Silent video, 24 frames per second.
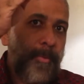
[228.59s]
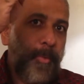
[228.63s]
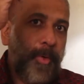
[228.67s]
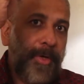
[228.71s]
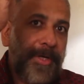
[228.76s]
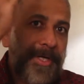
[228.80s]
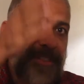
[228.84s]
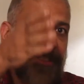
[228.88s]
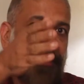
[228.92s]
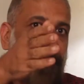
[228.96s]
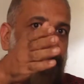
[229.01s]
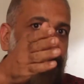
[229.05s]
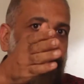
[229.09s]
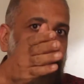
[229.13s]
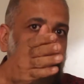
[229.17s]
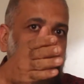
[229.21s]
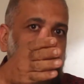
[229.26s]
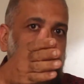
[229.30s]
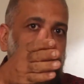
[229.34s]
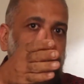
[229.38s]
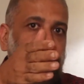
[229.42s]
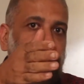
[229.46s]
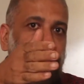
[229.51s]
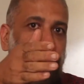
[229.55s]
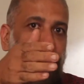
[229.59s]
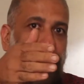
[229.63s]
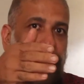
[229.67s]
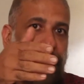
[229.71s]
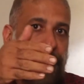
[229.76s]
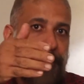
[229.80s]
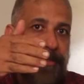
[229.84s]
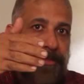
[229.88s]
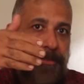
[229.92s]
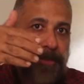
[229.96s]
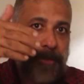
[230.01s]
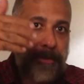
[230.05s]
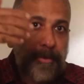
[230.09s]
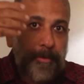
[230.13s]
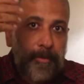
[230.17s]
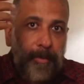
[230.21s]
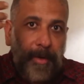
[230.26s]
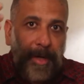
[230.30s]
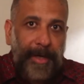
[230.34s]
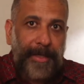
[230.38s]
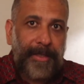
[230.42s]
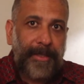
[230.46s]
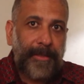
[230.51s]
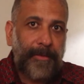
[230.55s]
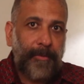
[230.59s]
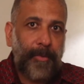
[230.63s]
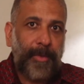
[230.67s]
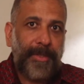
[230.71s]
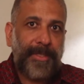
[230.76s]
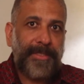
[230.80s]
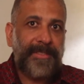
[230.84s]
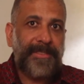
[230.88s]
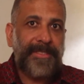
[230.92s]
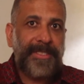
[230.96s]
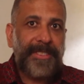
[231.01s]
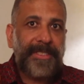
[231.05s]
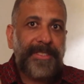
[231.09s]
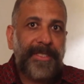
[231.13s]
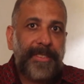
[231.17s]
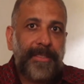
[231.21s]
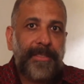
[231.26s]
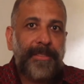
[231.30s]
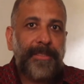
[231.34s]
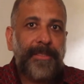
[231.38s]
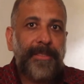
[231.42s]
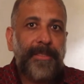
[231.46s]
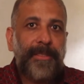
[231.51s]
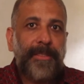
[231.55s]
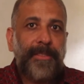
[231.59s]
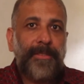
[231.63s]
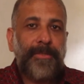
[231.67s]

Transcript: what is it that is required, what is needed.